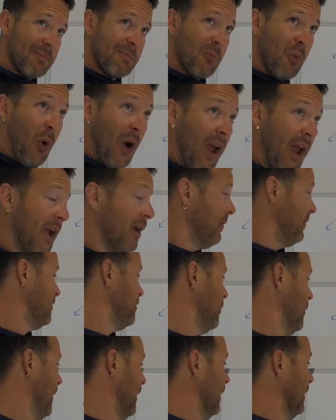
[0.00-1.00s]
way of
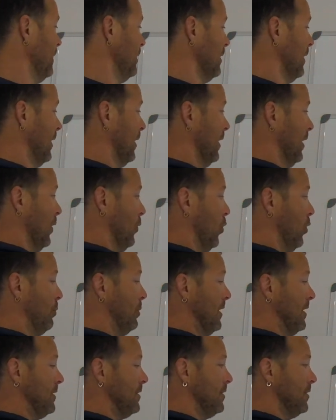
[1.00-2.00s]
doing it would
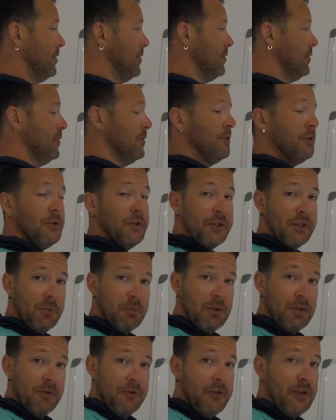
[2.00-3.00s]
be to do some
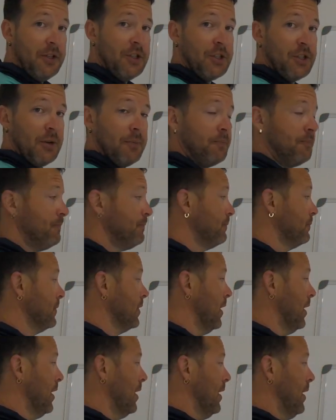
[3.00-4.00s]
division.
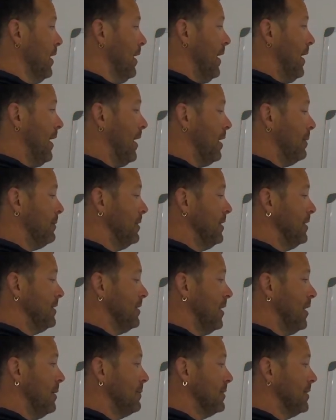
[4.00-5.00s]
How many
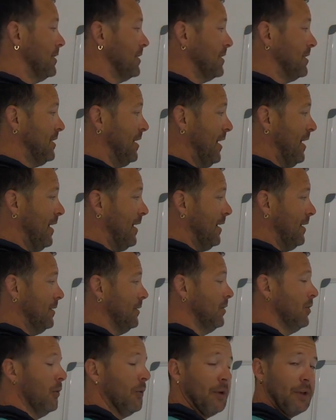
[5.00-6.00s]
times does
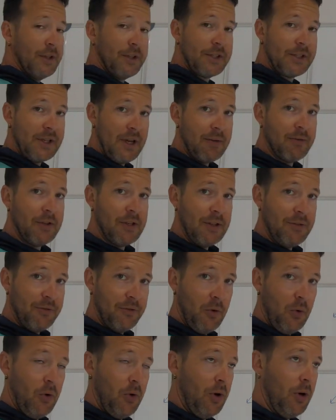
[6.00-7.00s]
10 go into
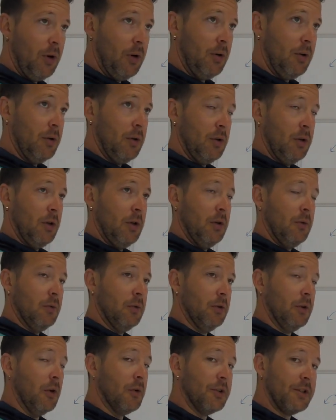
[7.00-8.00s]
74?
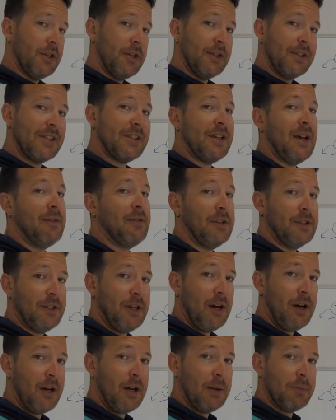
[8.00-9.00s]
Well, it goes in 7
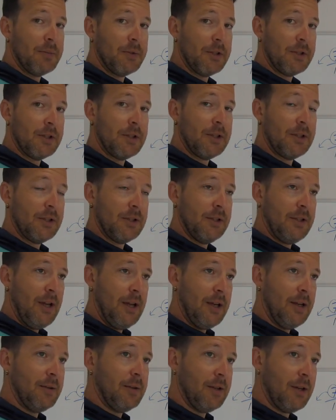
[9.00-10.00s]
times.
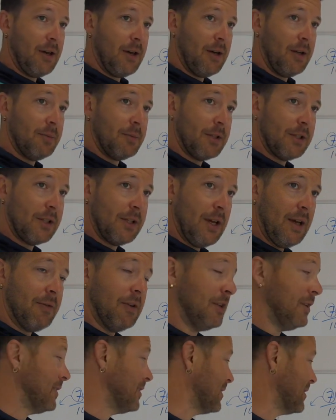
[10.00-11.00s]
10 times
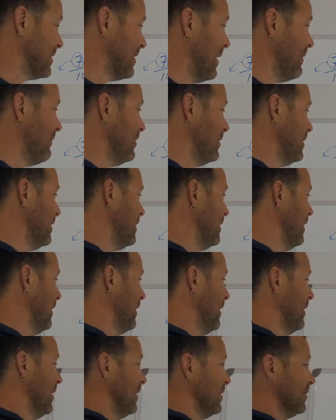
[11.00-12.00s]
7 is 70.
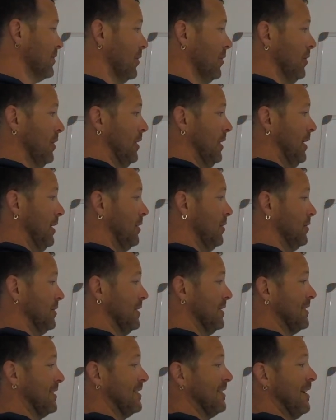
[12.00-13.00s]
So it goes
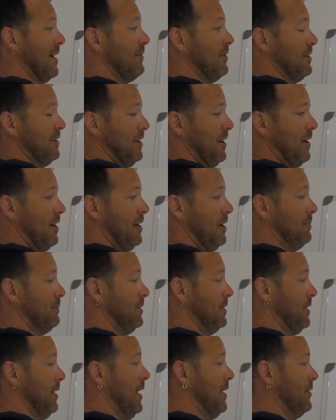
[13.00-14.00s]
in 7
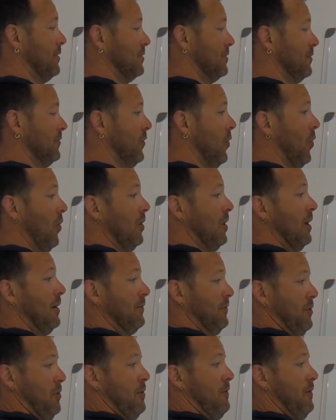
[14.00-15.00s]
times, and there's 4
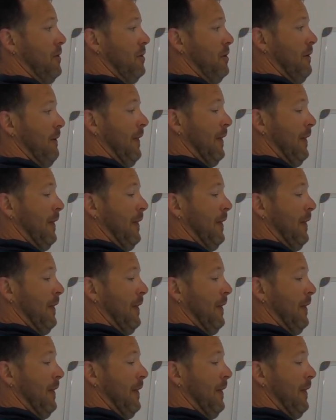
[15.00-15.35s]
left over.